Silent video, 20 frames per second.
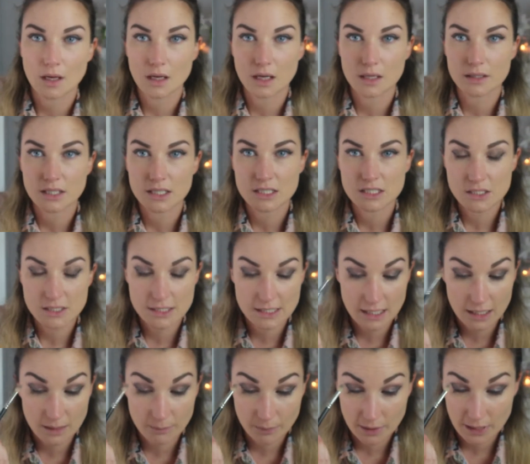and then just
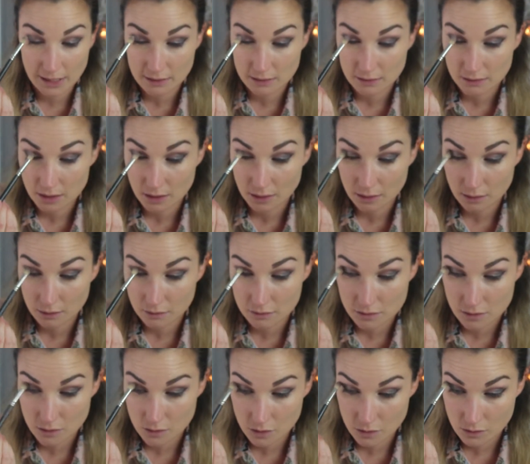keep blending
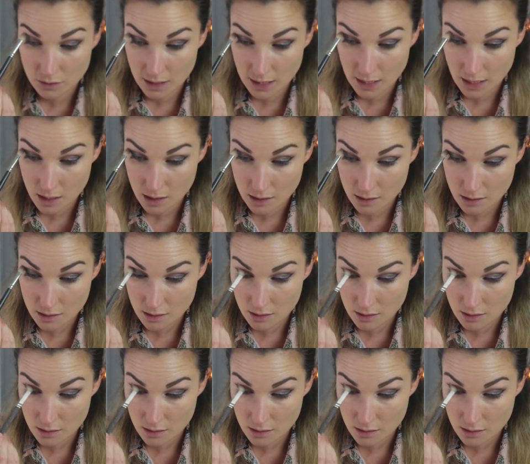until you get